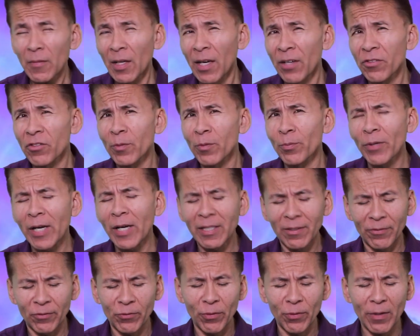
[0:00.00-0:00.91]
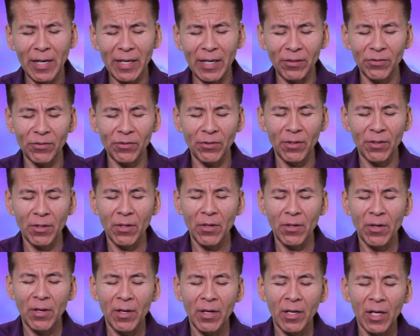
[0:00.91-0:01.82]
As a bride of Christ,
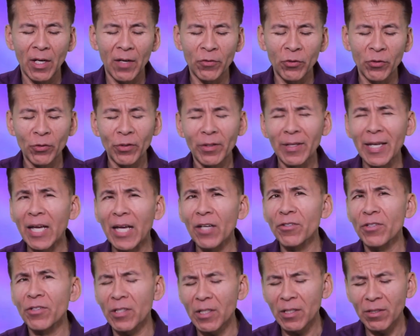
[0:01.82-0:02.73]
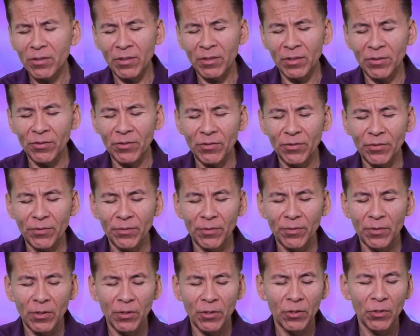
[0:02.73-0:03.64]
have you allowed Jesus,
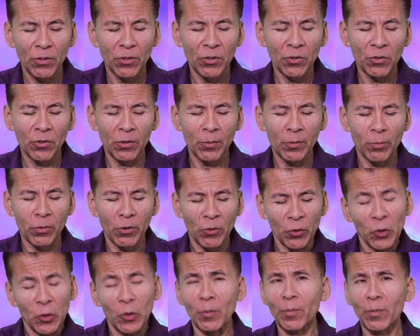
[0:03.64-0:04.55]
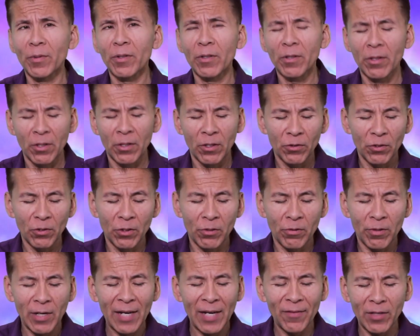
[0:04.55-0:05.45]
your broom, to
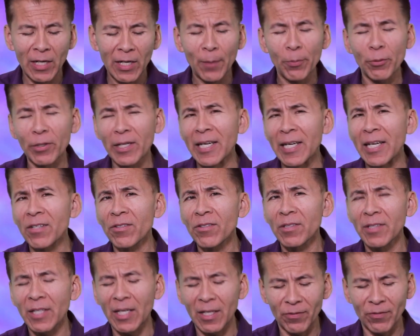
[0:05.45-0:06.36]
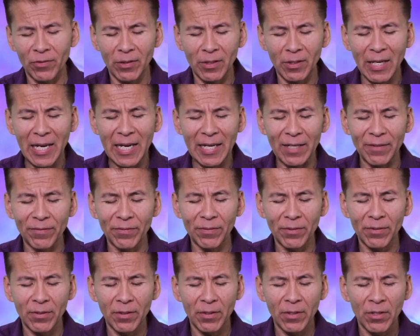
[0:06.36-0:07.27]
drive apprehension out of your
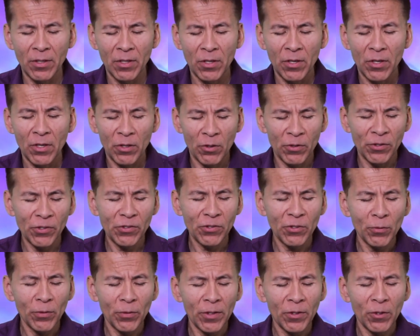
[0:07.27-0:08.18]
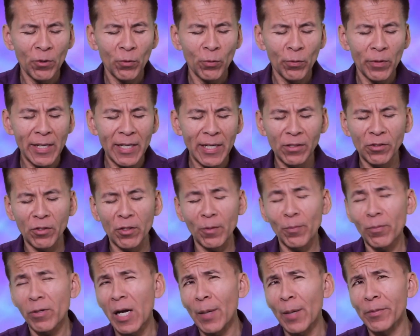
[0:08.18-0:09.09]
life? There is no other way into
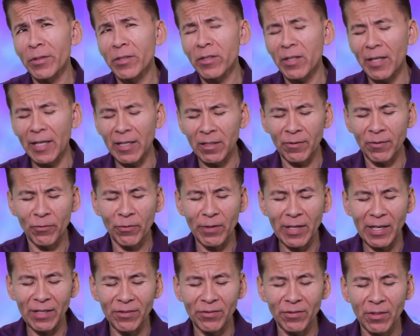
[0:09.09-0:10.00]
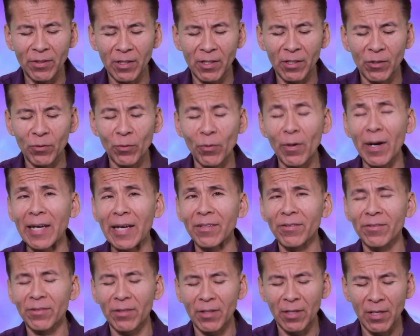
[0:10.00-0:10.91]
the promised land of rest in
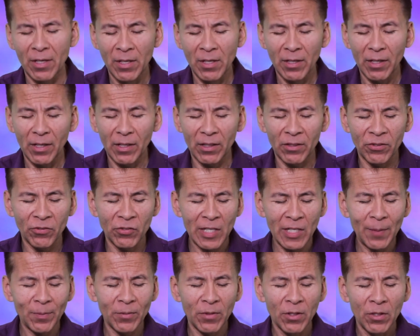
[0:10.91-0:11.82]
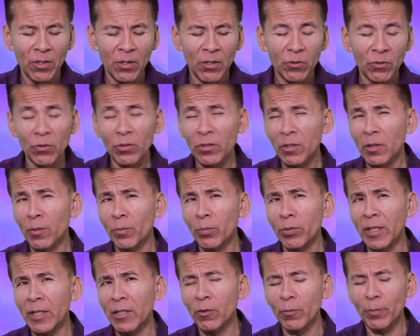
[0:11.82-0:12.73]
Christ except through
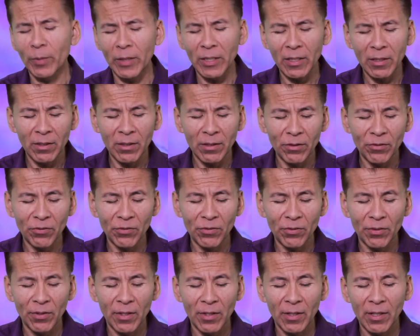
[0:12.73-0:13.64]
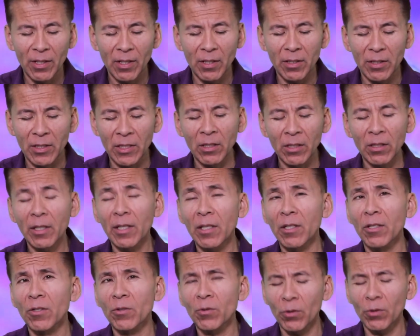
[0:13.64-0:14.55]
complete obedience and
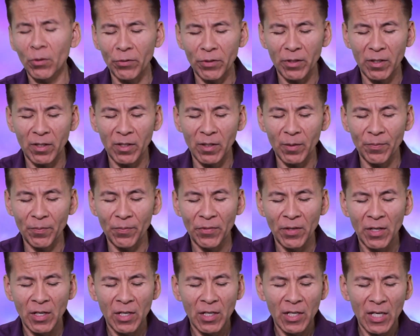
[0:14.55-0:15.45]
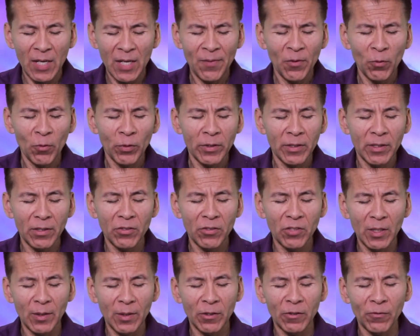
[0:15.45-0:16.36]
yielding control to Him, even when it
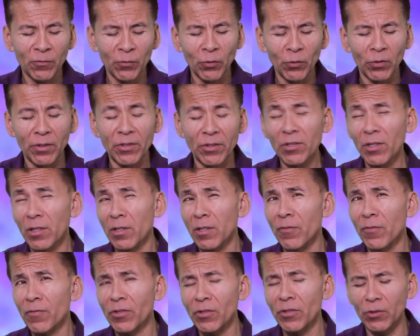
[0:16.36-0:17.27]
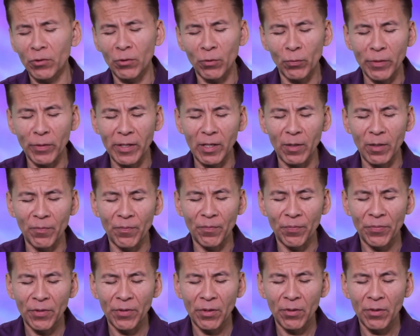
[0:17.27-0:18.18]
seems foolish in the physical realm.
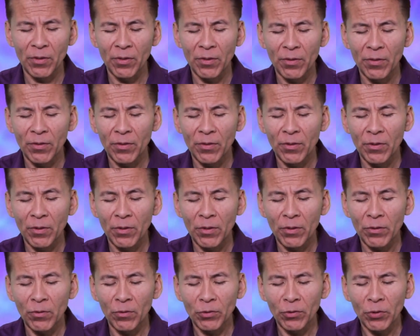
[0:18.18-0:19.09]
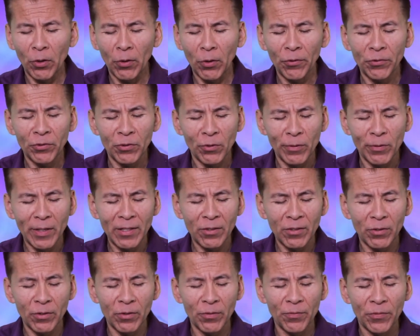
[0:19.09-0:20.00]
Through total
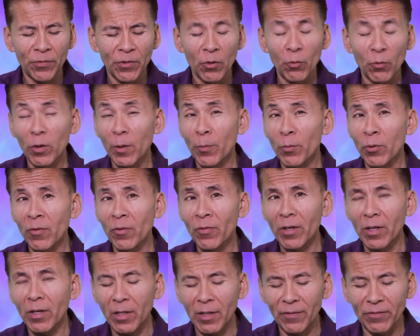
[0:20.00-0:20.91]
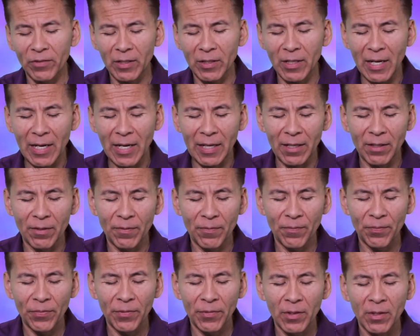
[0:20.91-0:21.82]
surrender, we prove our love to God.
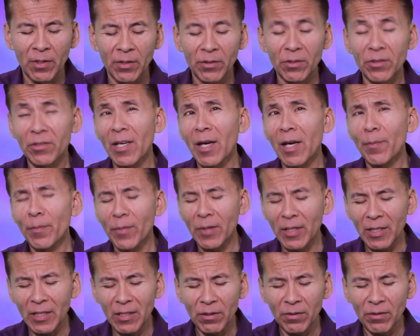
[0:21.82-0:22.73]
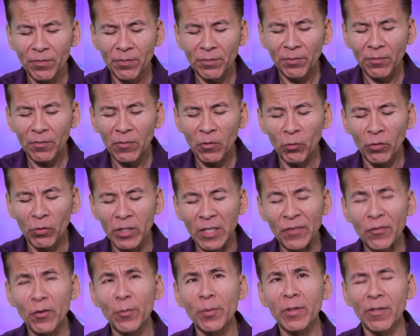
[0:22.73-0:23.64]
Does that mean we'll
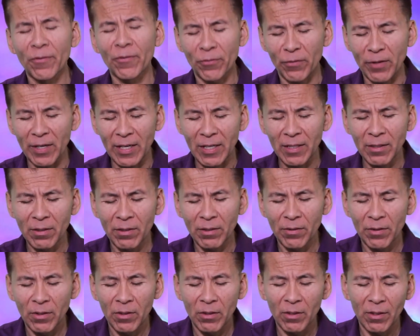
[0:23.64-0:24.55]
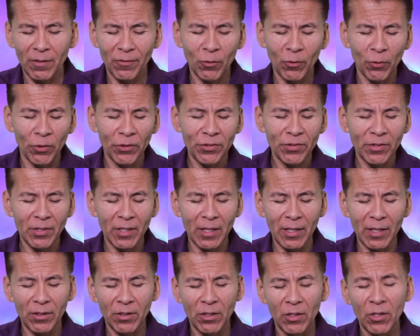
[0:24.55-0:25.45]
never be afraid? Of course
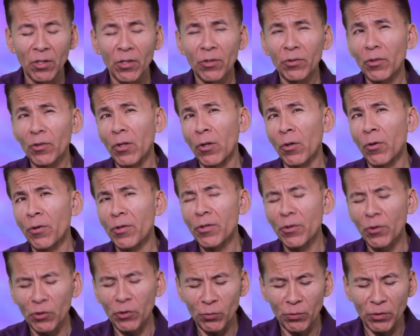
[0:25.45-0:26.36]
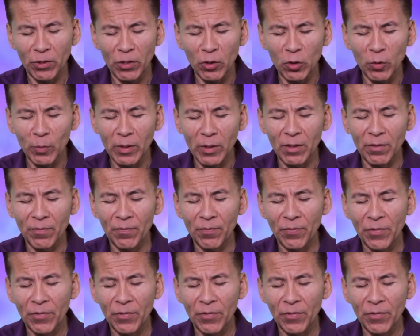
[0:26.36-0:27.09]
not. The Lord knows we're human.